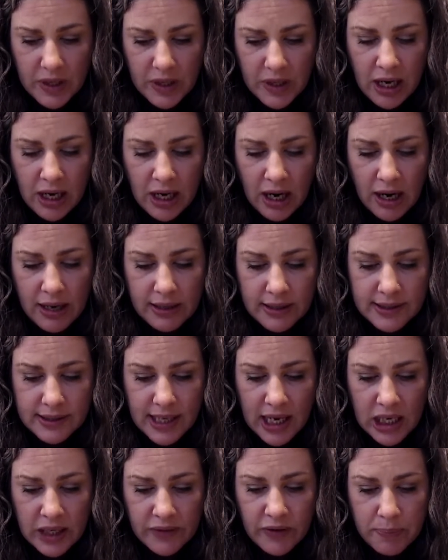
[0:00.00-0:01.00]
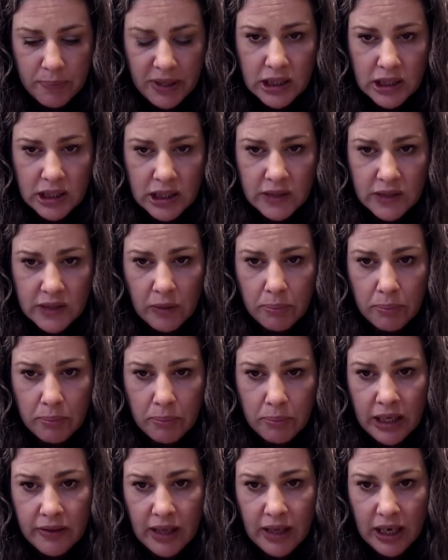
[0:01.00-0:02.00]
He got us out of it because of a
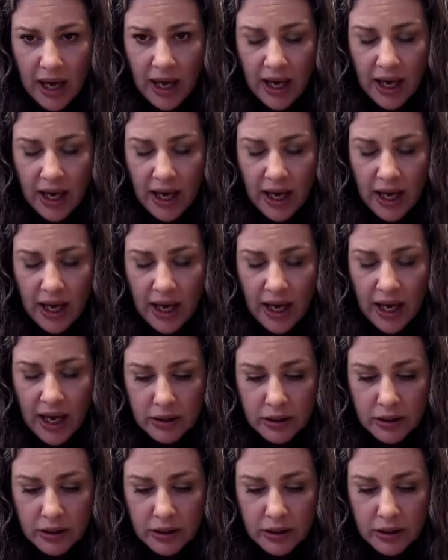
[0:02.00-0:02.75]
meeting they had.